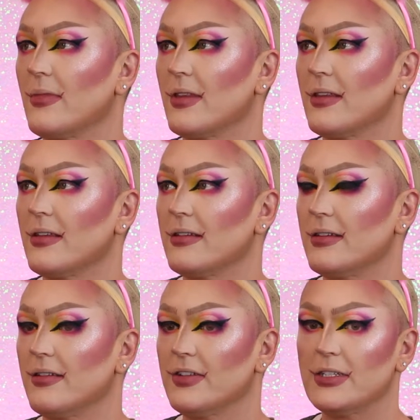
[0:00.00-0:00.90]
It
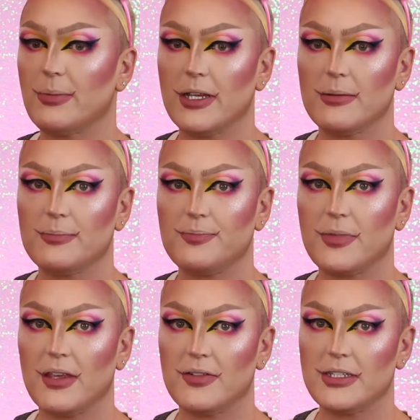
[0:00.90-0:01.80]
is. Give it to you me. You should own
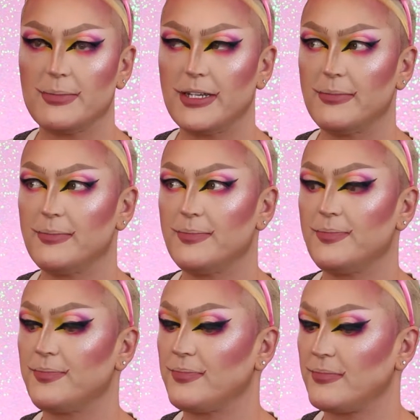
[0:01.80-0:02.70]
it. Give it to me. Buy
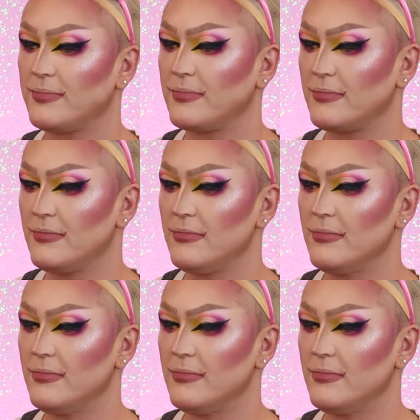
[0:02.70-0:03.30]
yours. Buy your own.